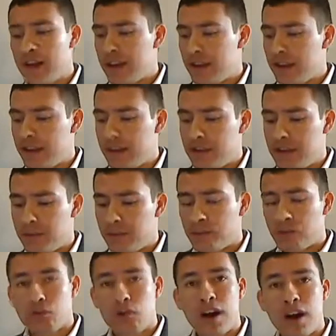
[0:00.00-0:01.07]
the
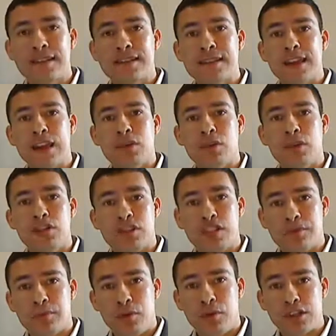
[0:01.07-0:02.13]
price in which
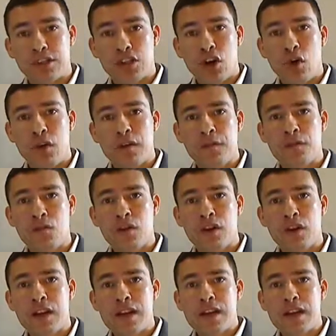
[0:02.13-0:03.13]
this book is going for,